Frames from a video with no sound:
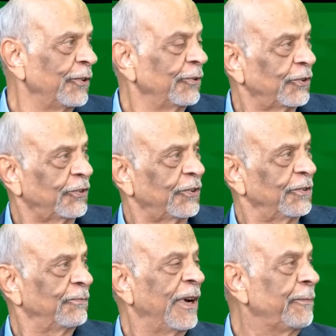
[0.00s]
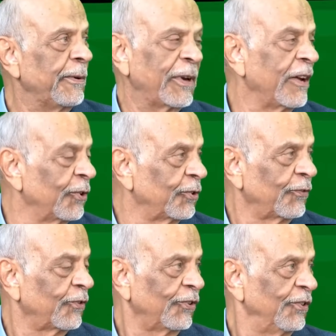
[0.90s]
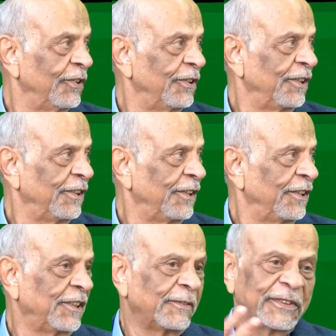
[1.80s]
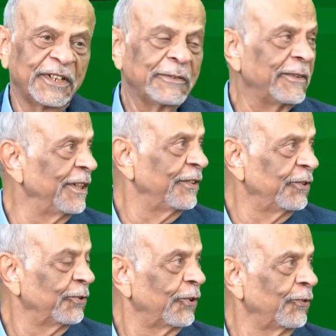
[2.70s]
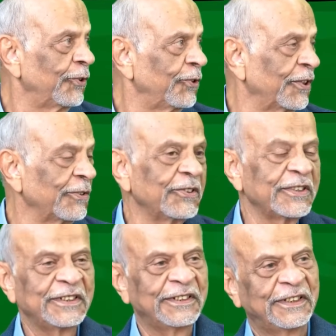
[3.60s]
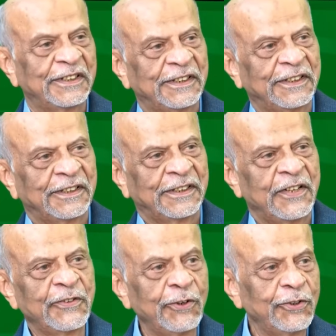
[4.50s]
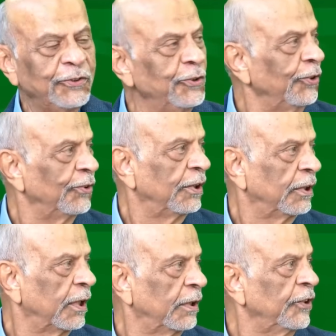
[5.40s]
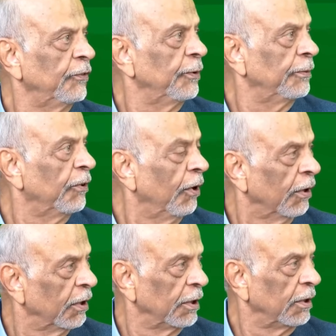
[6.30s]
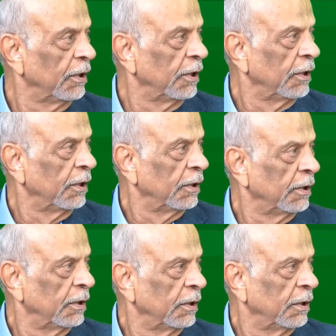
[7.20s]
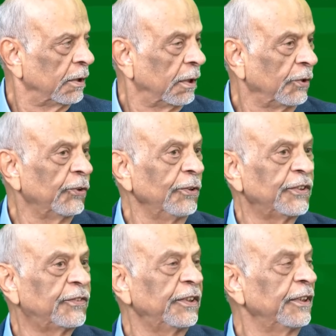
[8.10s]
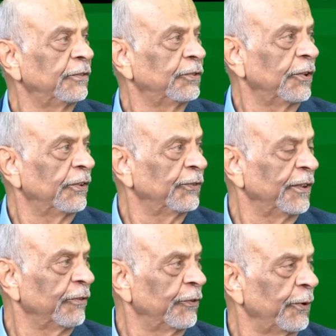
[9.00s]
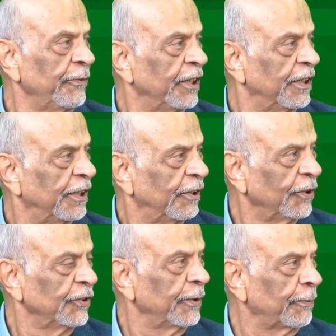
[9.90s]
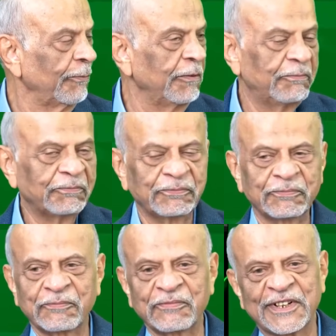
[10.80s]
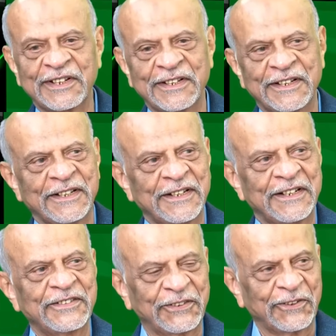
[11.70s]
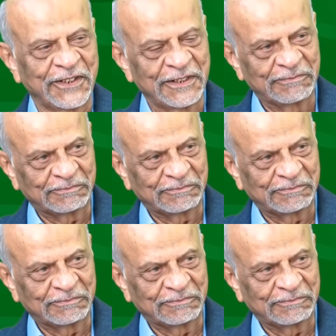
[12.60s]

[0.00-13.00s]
you want to do. My people, I won't offload. But anybody else you want to offload, you can go in. He said, what do? I said, we go. It's only 3 or 2 hours, 1 hour from here. What is the problem? He said, okay.